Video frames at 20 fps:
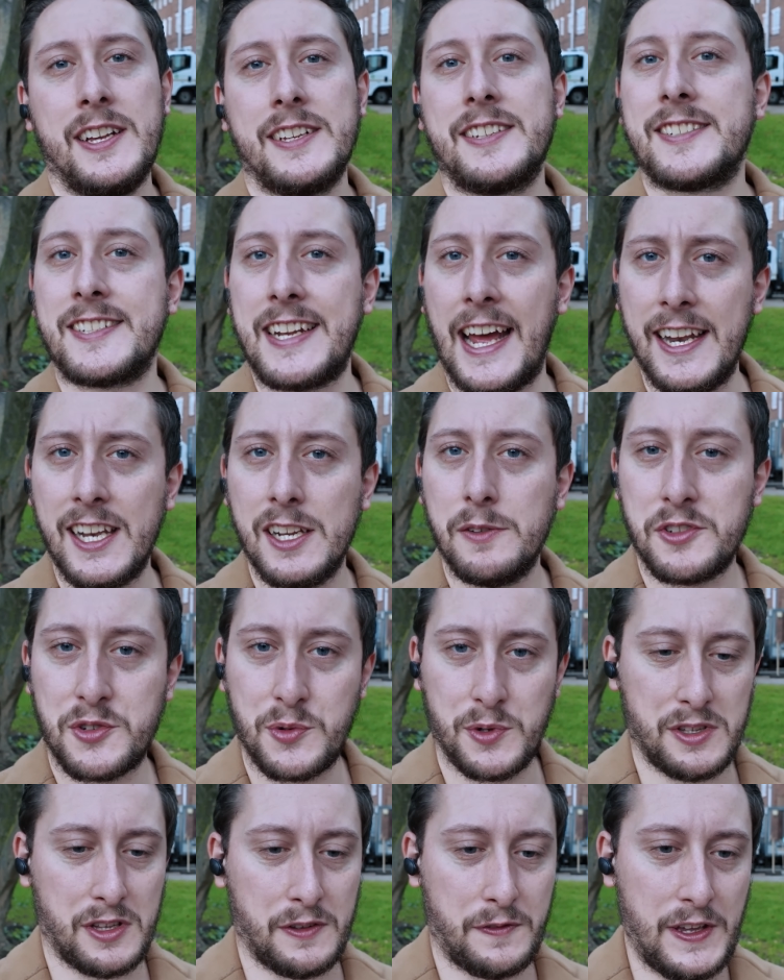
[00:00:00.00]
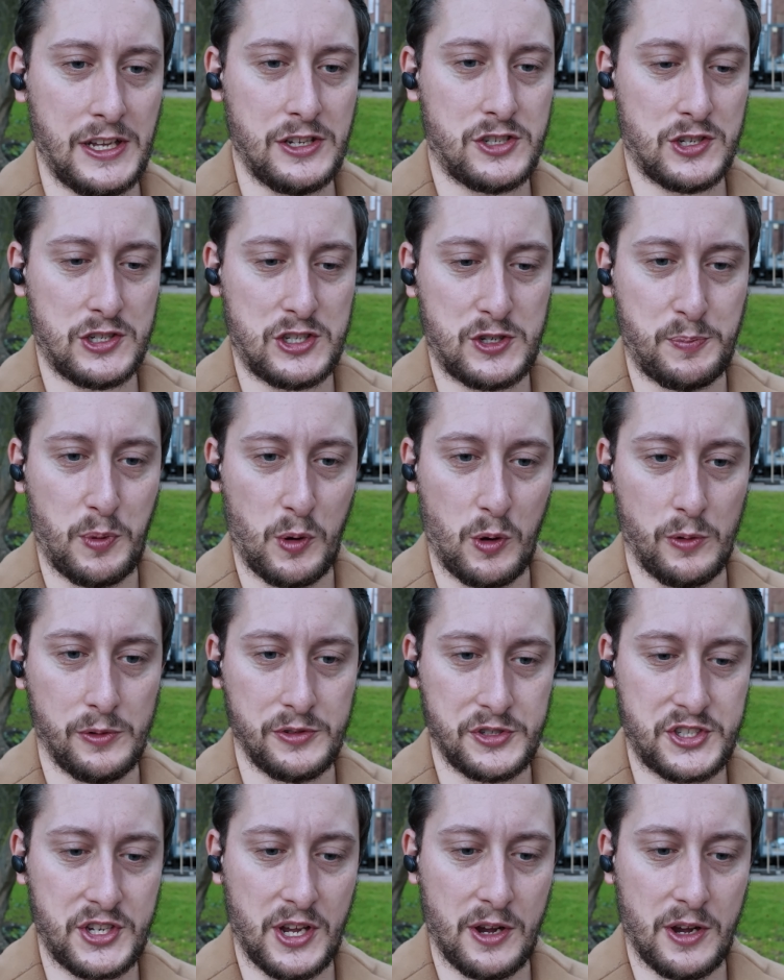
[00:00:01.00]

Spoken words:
Stantler was one of the featured spawns,